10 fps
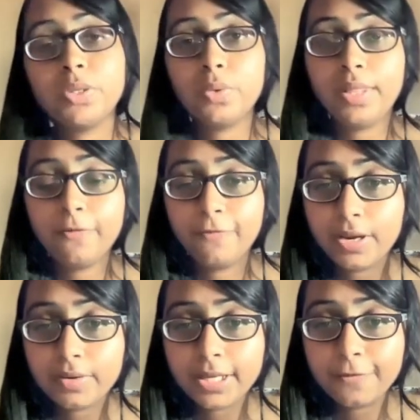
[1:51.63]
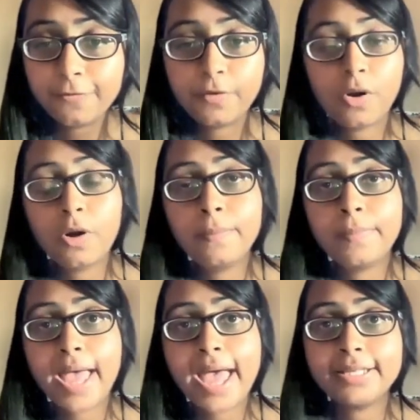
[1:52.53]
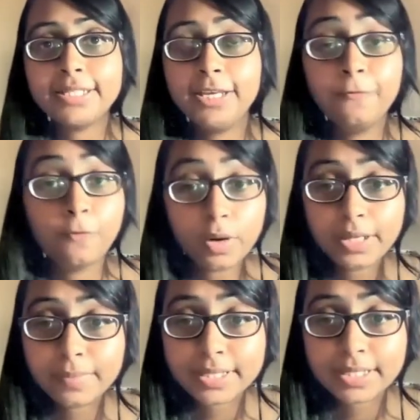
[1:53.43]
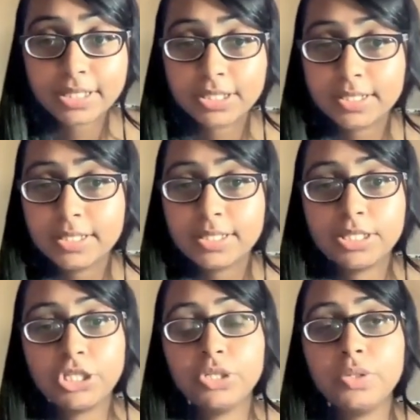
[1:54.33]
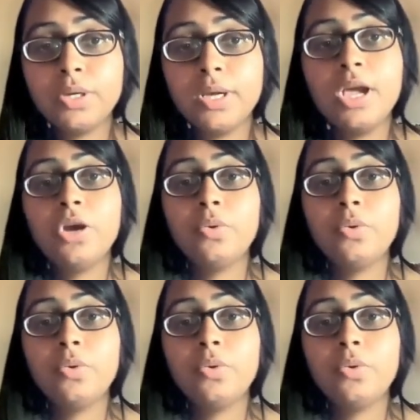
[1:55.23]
So they varied from adding warning messages to